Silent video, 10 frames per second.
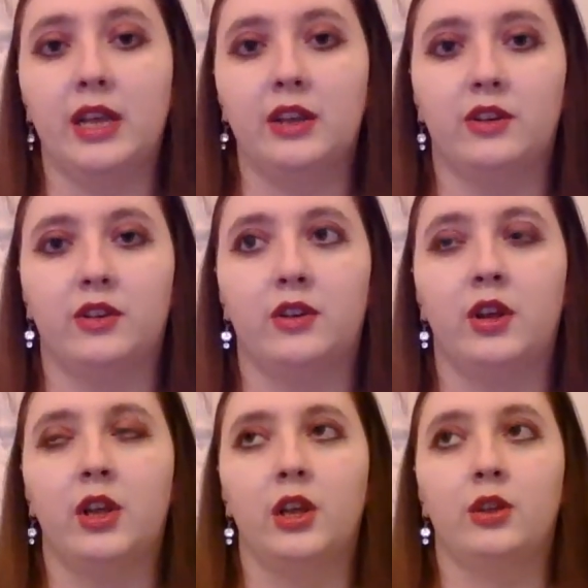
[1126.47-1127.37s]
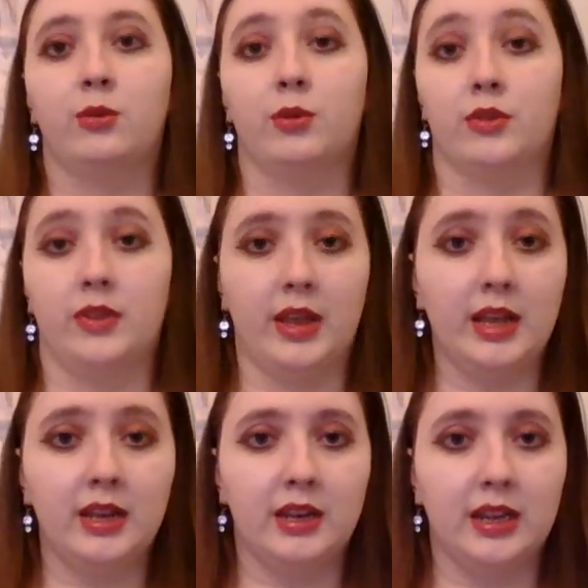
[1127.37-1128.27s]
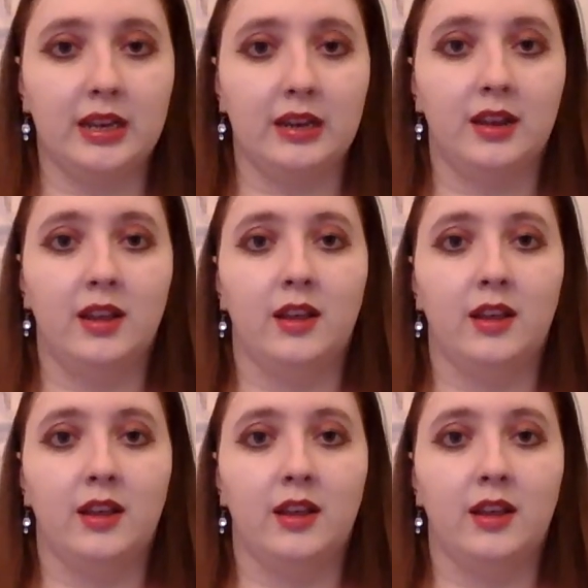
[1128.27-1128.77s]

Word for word: later towards the ending.